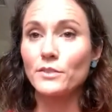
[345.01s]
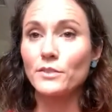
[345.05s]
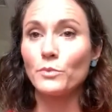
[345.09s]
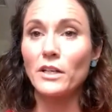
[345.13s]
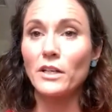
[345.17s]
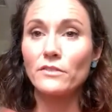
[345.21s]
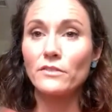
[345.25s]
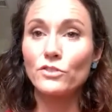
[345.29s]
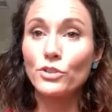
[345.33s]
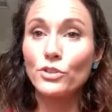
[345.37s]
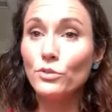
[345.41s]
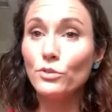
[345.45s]
We
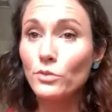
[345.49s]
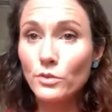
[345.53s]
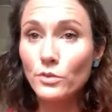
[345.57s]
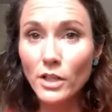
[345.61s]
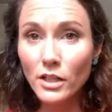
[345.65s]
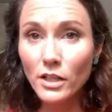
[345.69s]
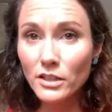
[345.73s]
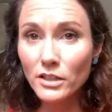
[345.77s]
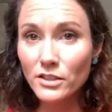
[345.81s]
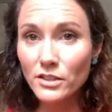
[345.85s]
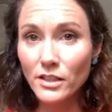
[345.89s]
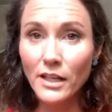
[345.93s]
had 2
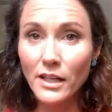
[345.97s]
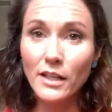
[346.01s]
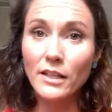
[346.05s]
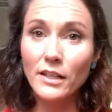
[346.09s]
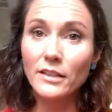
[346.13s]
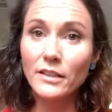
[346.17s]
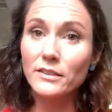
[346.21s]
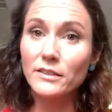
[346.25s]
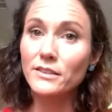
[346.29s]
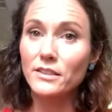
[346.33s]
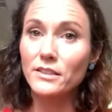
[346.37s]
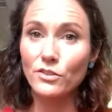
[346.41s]
young
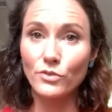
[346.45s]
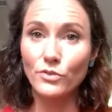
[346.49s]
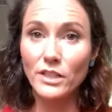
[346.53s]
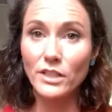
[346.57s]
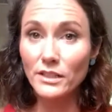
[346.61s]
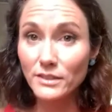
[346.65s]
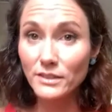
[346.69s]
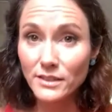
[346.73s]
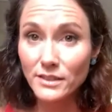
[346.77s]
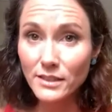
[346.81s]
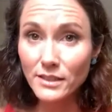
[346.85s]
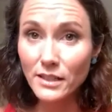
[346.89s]
kids, 3
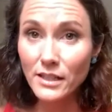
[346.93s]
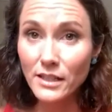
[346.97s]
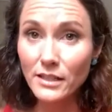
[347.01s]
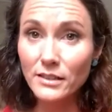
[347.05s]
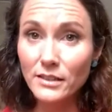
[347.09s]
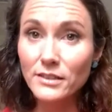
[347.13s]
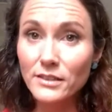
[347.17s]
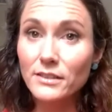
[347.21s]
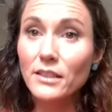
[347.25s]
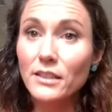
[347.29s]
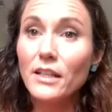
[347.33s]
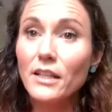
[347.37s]
and 6.